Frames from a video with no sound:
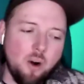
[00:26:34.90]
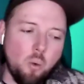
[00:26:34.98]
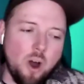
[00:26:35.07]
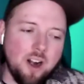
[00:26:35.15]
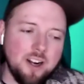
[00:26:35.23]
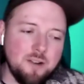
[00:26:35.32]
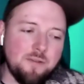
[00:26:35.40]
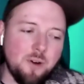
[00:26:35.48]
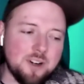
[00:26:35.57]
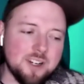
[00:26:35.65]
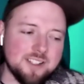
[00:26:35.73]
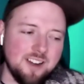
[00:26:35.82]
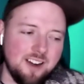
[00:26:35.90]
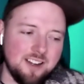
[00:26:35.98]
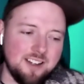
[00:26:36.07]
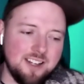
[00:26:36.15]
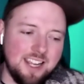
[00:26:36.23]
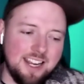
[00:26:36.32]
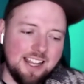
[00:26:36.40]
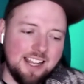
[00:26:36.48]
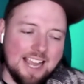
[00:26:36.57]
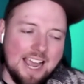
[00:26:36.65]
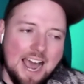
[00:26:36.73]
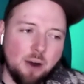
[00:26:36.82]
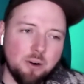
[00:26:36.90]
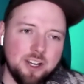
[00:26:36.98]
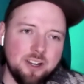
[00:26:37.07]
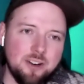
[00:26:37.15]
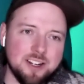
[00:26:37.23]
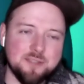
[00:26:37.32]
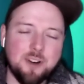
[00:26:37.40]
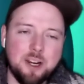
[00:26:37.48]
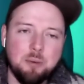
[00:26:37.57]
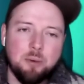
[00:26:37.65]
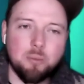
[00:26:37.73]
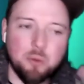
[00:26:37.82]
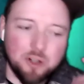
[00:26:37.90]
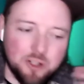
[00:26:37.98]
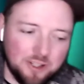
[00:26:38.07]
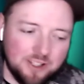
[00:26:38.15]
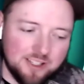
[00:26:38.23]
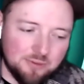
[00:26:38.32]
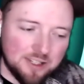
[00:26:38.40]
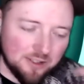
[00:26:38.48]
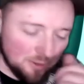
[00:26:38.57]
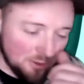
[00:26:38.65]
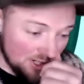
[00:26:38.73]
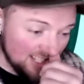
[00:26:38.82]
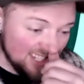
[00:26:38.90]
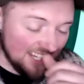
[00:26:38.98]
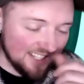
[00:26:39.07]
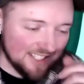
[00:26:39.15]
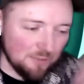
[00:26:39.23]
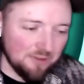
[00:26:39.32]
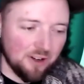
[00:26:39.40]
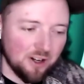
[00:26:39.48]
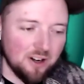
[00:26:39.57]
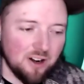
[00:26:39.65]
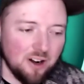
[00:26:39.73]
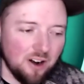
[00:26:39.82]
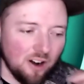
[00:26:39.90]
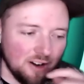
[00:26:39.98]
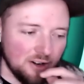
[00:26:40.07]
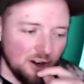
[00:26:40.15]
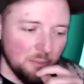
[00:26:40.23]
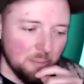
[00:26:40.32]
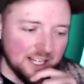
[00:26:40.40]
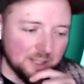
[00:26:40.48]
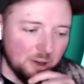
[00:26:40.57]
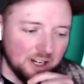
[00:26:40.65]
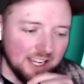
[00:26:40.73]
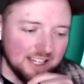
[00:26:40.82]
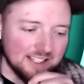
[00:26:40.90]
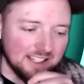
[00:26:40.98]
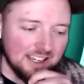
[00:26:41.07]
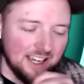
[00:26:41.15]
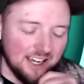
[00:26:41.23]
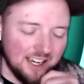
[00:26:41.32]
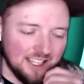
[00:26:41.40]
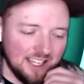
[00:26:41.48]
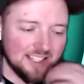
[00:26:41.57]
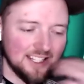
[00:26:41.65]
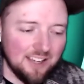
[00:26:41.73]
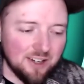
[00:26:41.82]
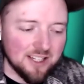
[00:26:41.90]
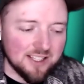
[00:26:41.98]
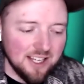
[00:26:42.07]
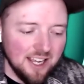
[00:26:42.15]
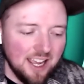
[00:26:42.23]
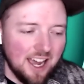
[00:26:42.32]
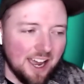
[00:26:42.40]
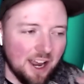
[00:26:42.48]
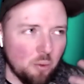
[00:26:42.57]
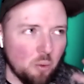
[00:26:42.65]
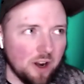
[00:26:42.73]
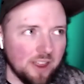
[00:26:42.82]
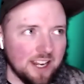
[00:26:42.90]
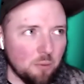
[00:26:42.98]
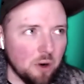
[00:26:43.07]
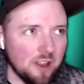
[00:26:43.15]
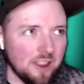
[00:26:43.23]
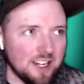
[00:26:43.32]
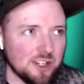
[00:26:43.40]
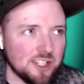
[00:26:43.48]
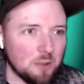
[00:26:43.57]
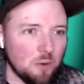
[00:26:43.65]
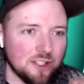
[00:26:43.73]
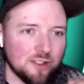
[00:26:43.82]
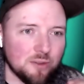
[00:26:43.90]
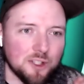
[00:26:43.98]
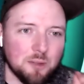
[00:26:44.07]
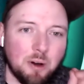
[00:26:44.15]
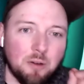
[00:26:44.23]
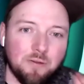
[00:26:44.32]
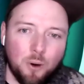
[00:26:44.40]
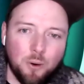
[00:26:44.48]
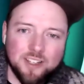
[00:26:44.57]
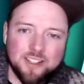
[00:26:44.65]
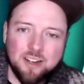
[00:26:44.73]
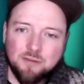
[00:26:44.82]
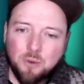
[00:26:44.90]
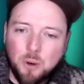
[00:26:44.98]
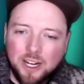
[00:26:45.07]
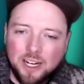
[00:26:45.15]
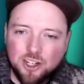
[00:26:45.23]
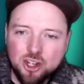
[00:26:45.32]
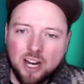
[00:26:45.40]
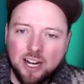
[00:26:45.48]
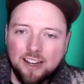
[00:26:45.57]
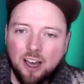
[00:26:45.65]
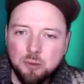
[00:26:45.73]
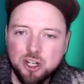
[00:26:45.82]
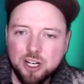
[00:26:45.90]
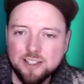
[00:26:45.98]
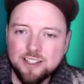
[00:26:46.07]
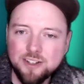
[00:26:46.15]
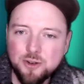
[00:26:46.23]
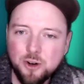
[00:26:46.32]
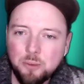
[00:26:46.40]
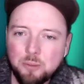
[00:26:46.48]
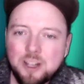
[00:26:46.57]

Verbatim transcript: what are you focused on in like how are you it's funny we're, we're doing these resolutions that some of our our, our past podcast uh, guests gave us uh, and one of the, one of the interesting ones was about focused and avoiding shiny object syndrome.